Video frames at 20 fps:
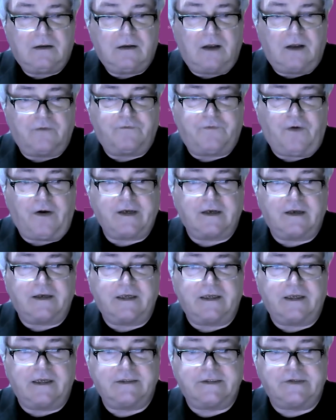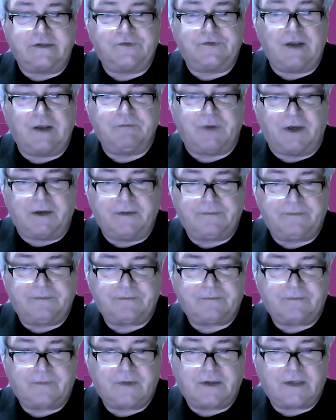And finally, in December,
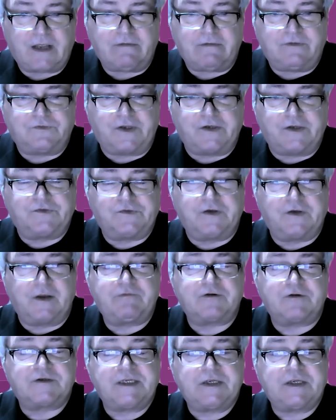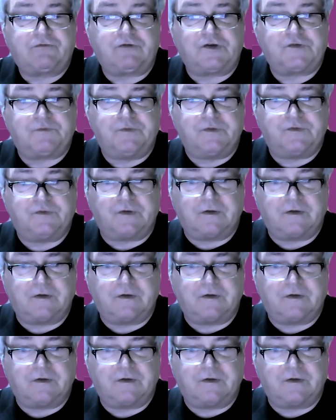there is a celebrity Christmas